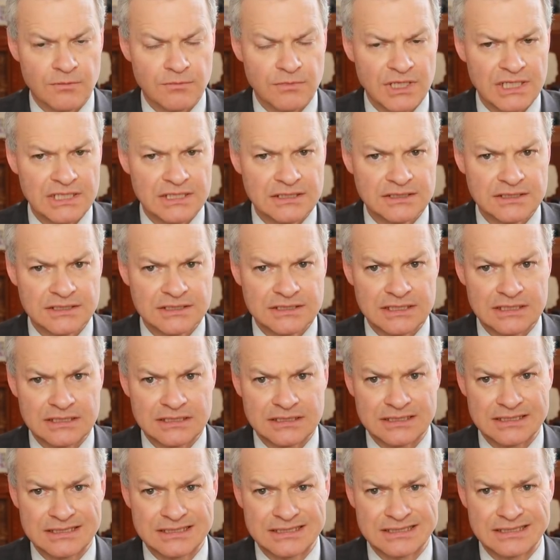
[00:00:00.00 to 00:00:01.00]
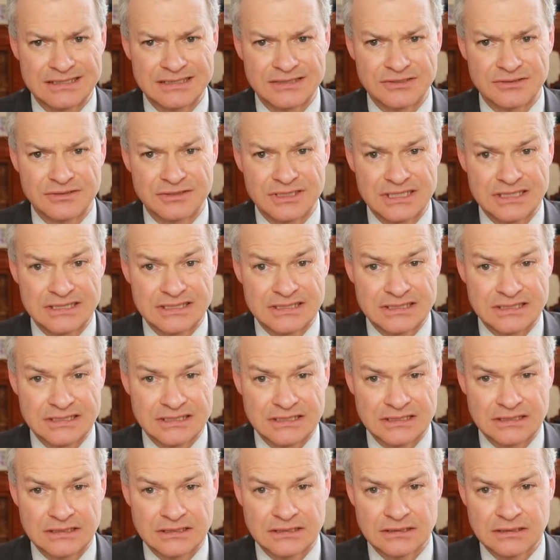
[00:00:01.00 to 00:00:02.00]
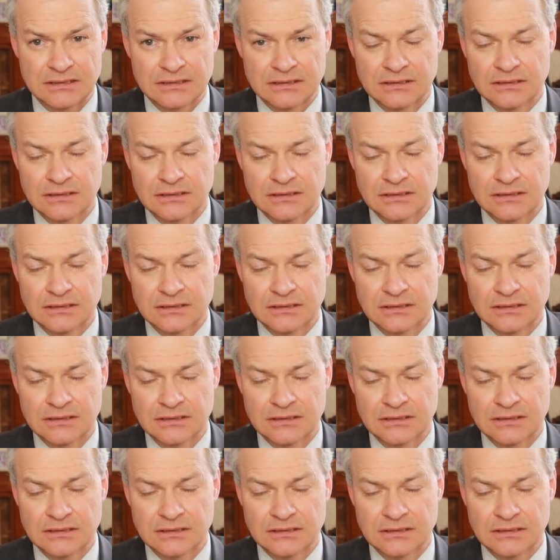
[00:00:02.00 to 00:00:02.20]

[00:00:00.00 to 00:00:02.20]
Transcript: But my instinct is that there is.